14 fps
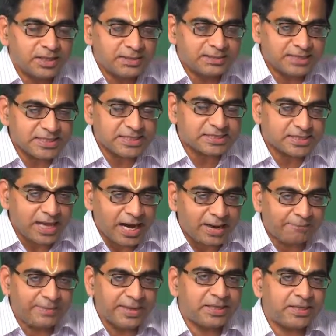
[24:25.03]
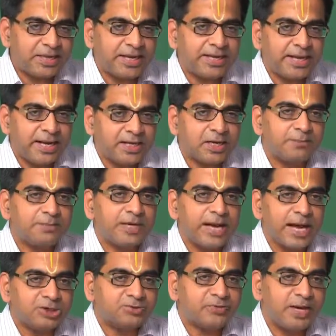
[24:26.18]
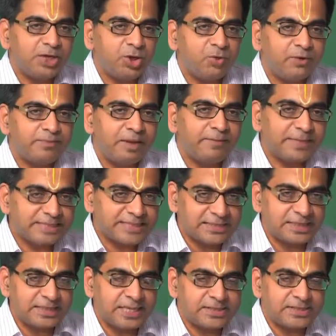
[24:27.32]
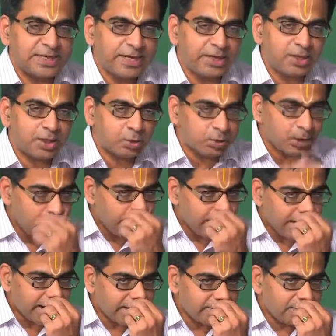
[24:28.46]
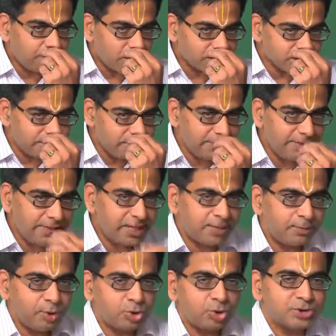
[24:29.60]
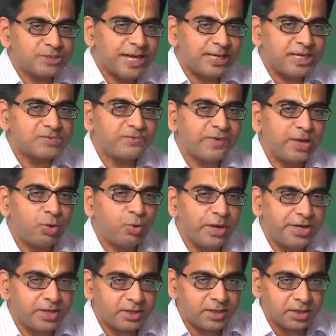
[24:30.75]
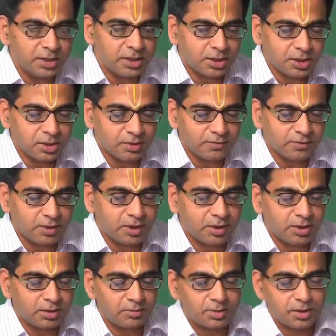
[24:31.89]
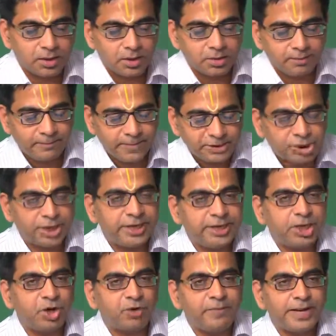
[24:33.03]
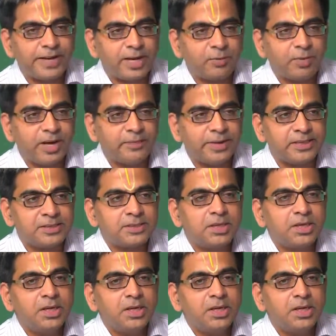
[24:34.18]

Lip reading: just append that encrypted hash value with my message and then send it out, I will possibly be able to satisfy quite a majority of my requirements.